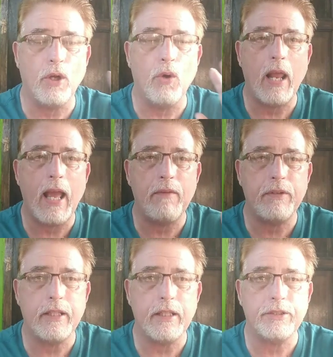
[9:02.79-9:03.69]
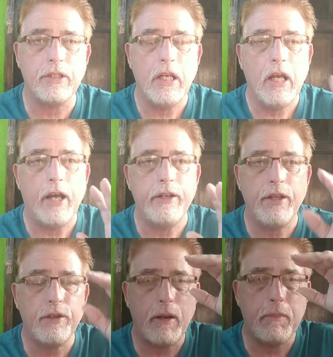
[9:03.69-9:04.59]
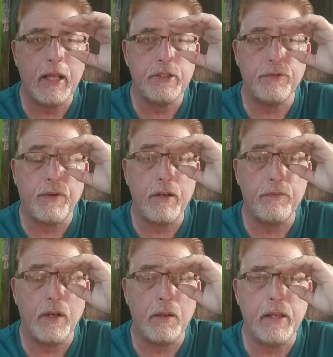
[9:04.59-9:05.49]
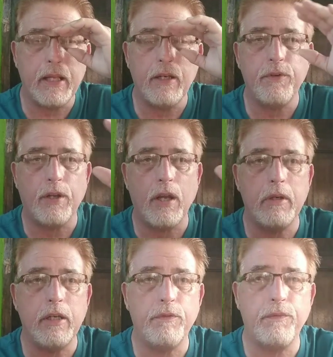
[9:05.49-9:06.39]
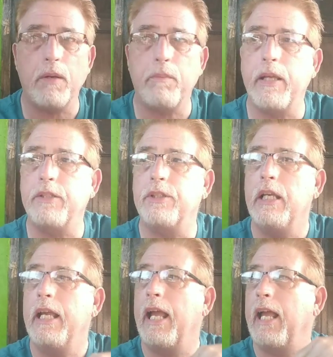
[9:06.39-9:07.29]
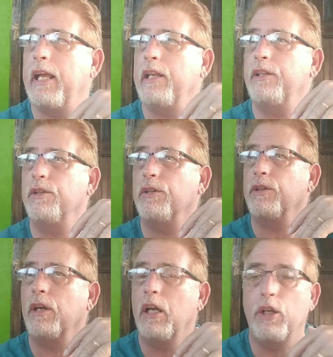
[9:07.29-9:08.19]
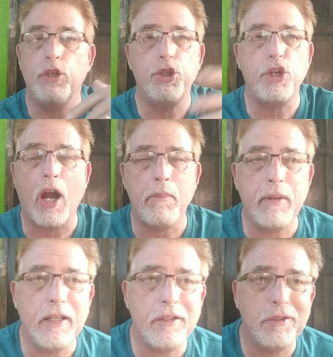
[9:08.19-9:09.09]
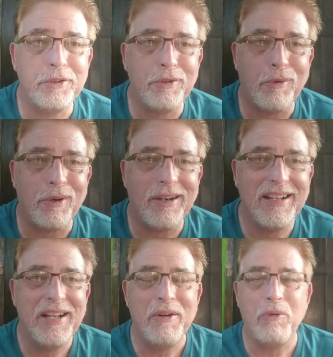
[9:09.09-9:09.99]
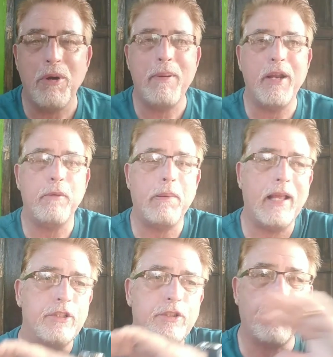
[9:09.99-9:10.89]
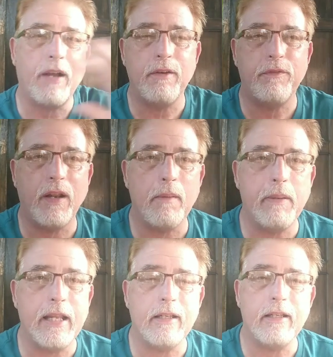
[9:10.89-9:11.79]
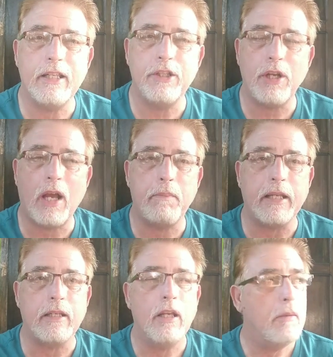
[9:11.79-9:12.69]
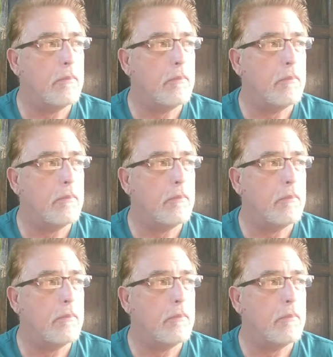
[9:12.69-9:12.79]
Don't laugh at this. Another great place to find a Filipina if you're coming into the Philippines and you're shopping in the store. What better place to find a Filipina is shopping.